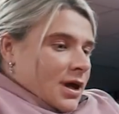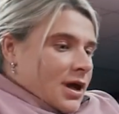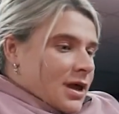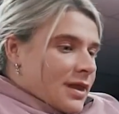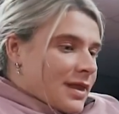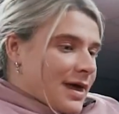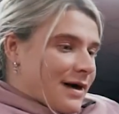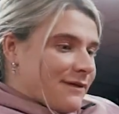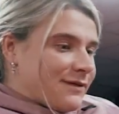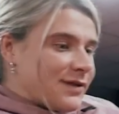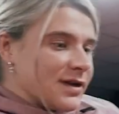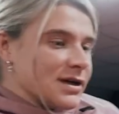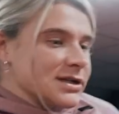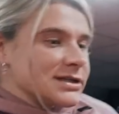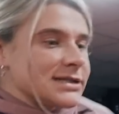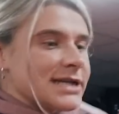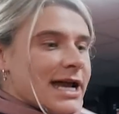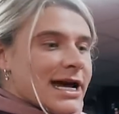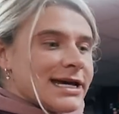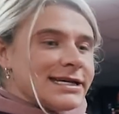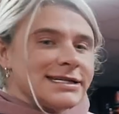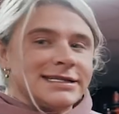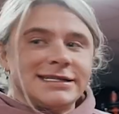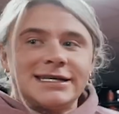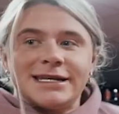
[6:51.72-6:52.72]
That feels
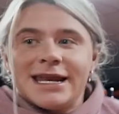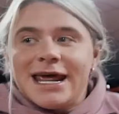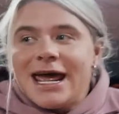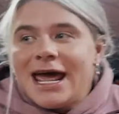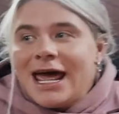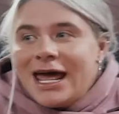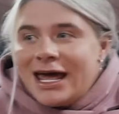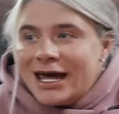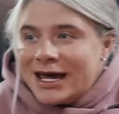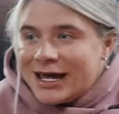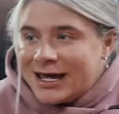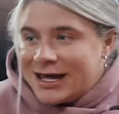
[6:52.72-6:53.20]
nice today.